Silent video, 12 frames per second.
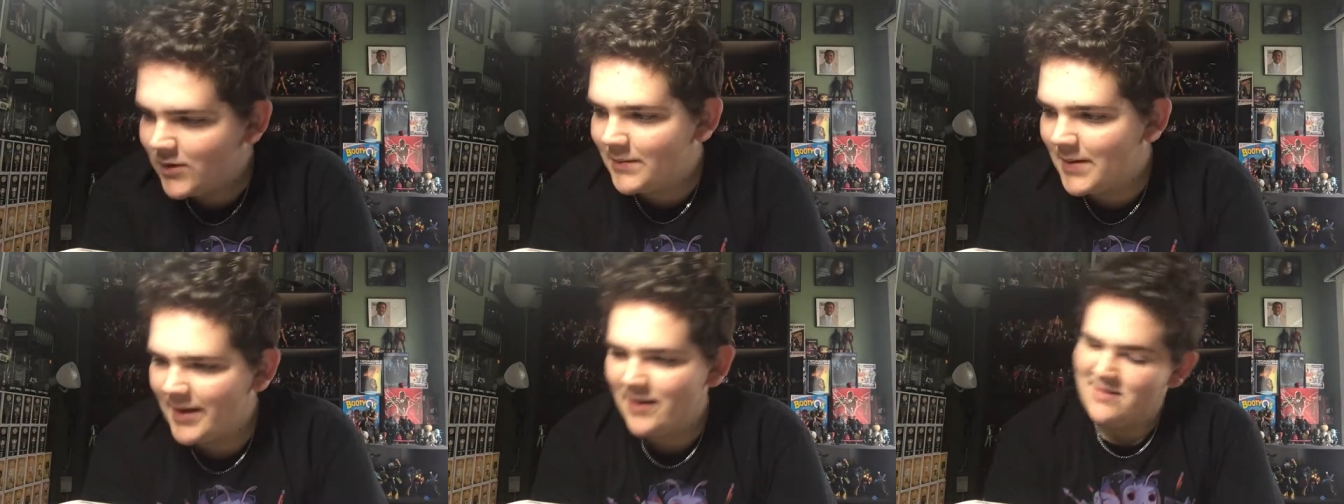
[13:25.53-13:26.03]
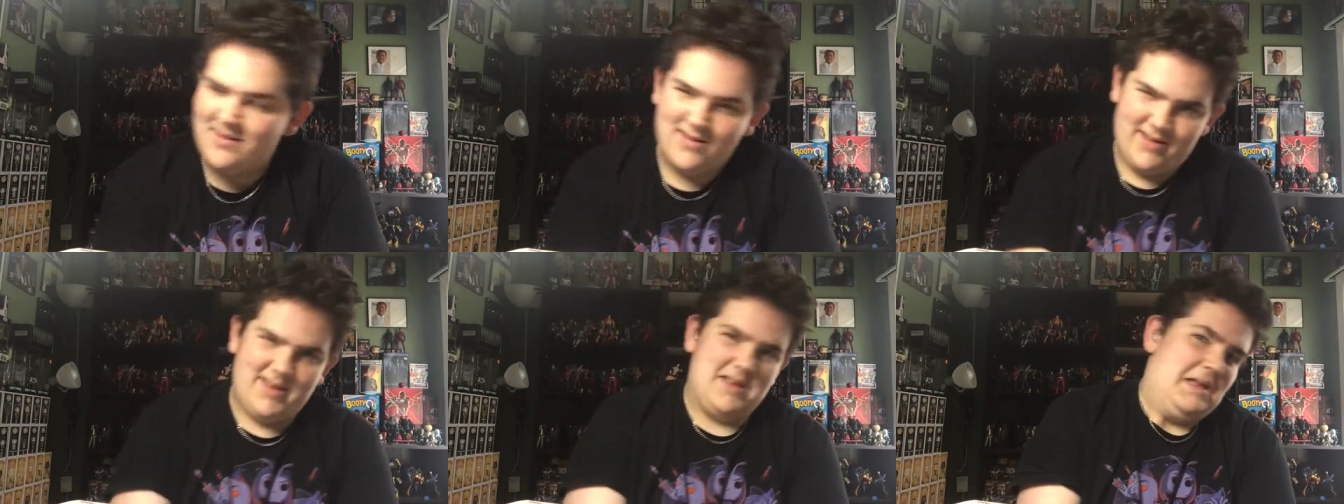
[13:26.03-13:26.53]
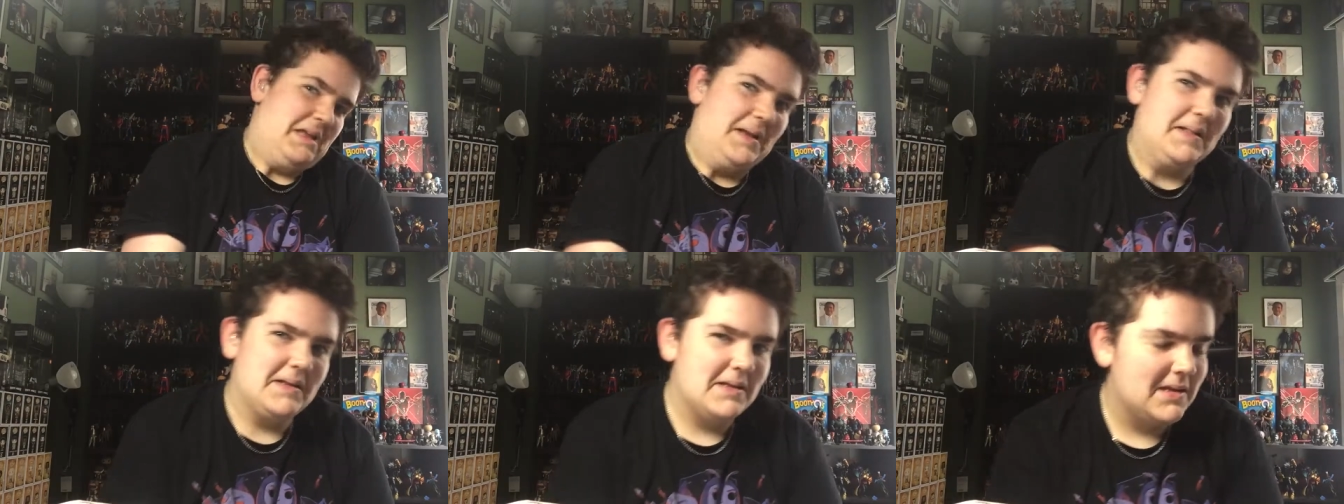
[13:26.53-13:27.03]
I'm like, oh
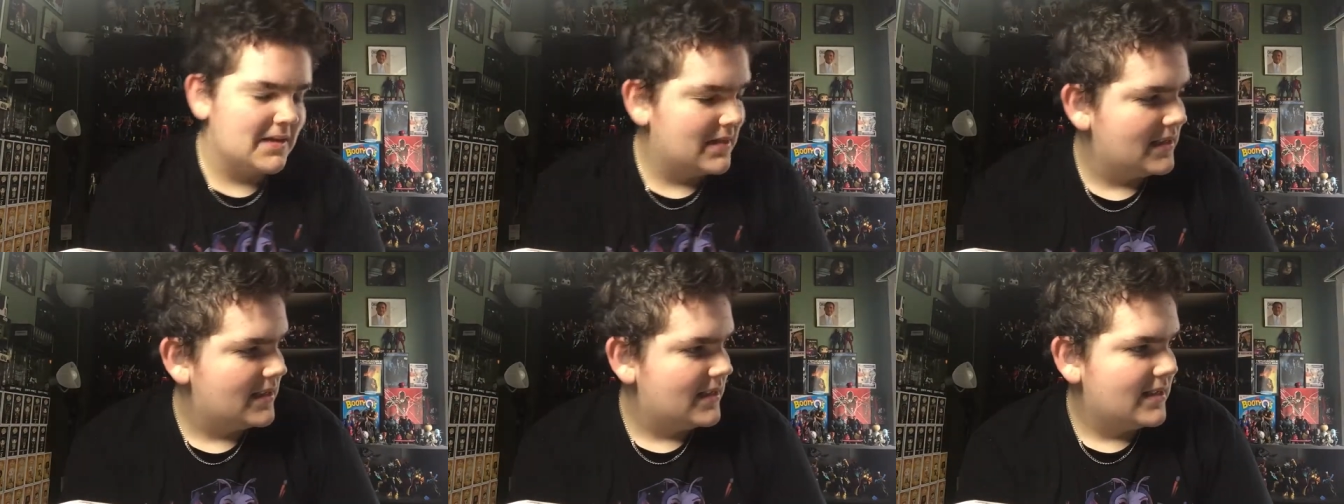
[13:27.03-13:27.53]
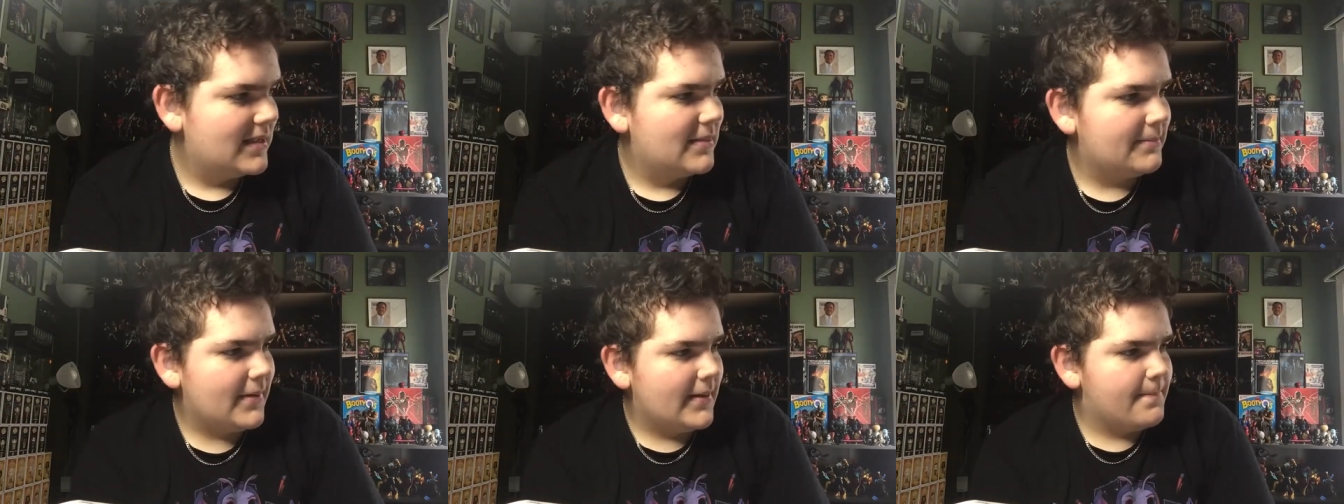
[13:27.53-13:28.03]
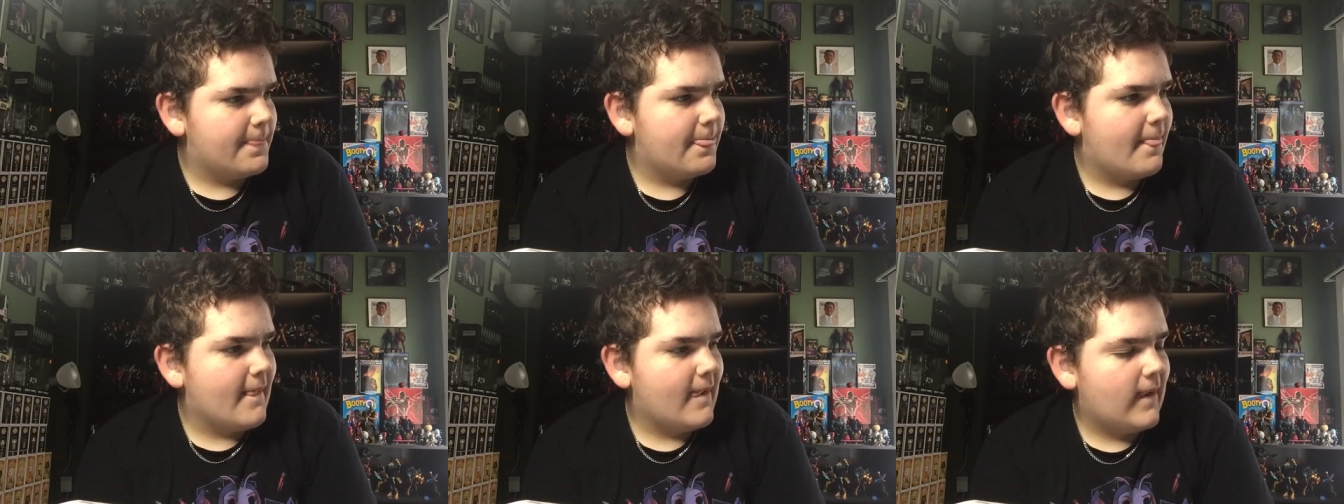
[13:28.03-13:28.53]
god. But
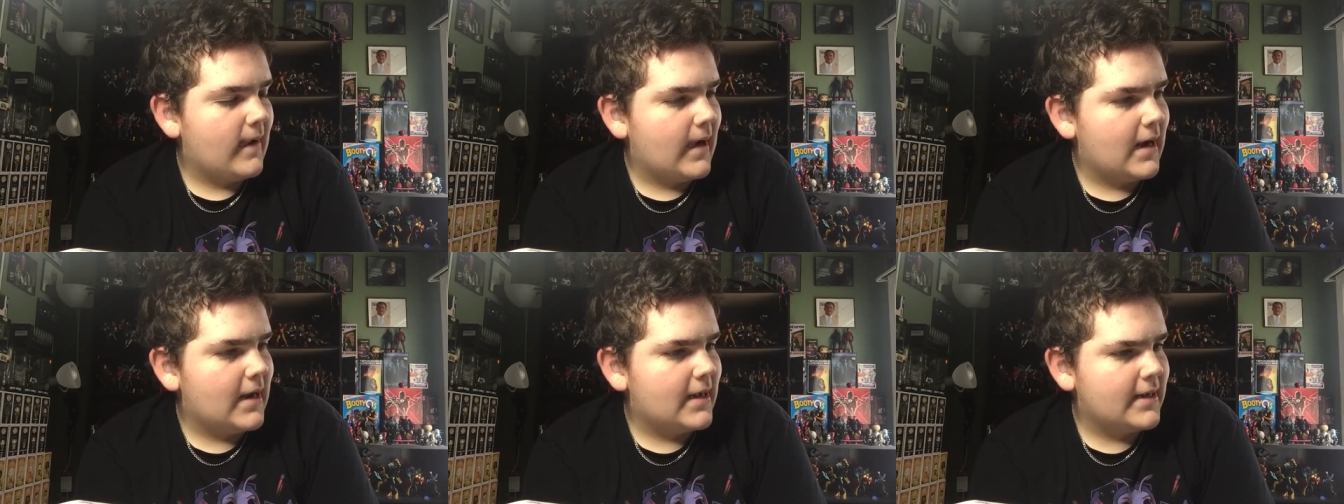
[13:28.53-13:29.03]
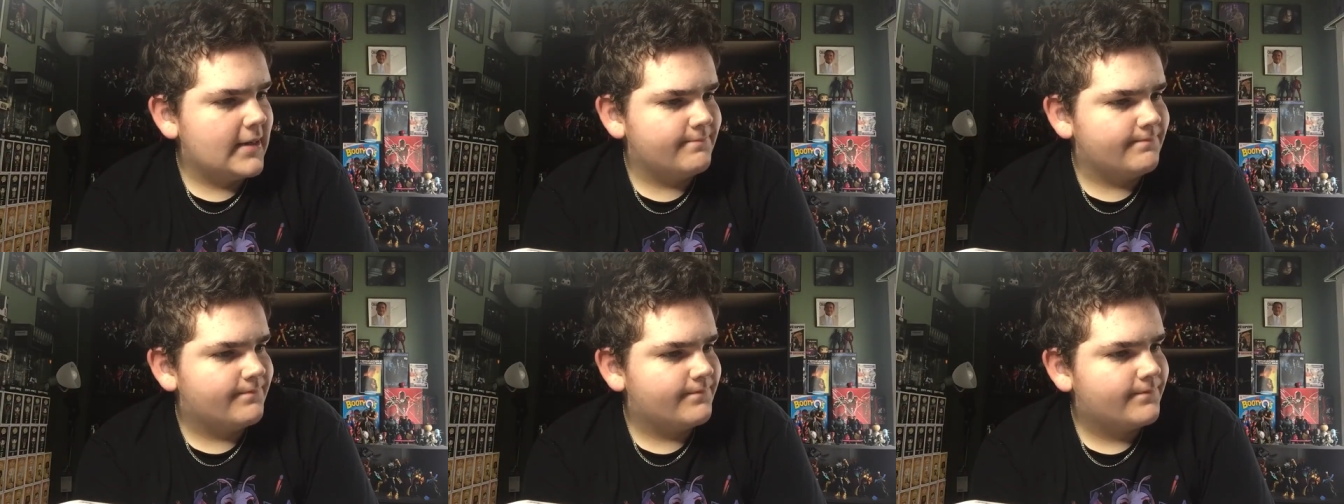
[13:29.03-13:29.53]
um,